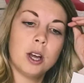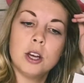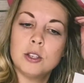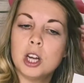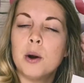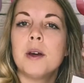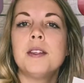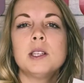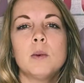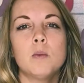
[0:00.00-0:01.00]
So
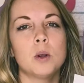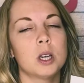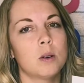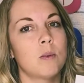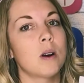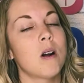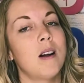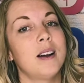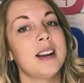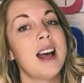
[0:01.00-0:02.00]
this one, we're going to work
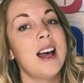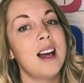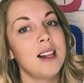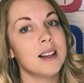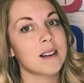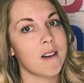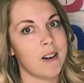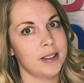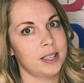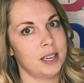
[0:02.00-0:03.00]
on L
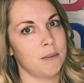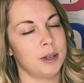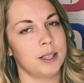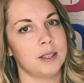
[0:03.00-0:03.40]
consonant blends.